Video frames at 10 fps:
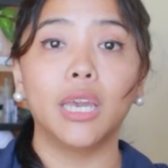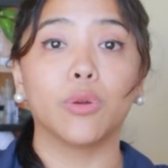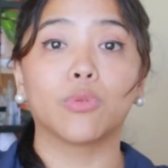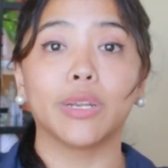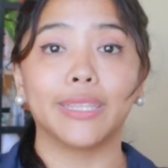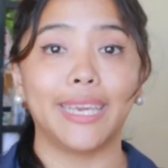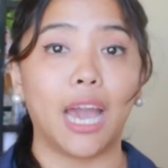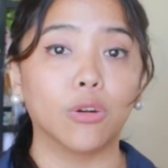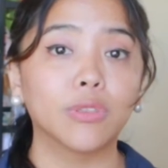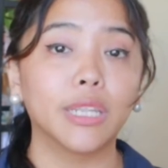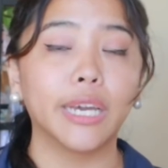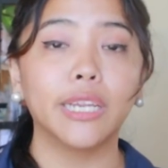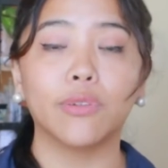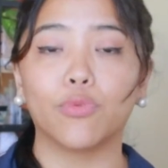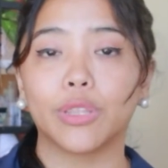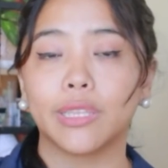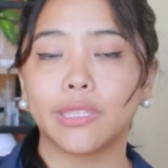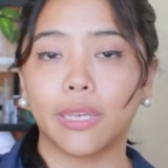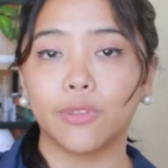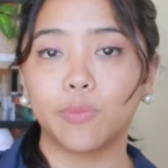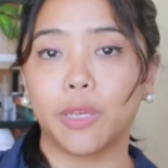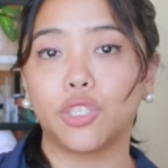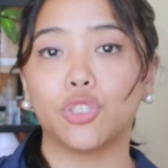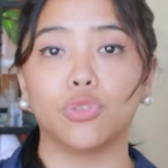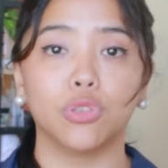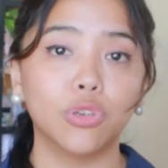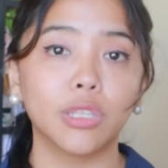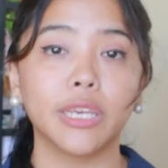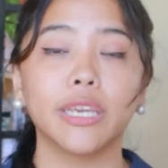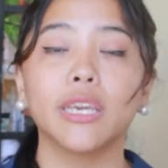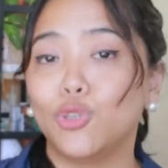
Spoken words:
It will write the outline of what the sales page should look like.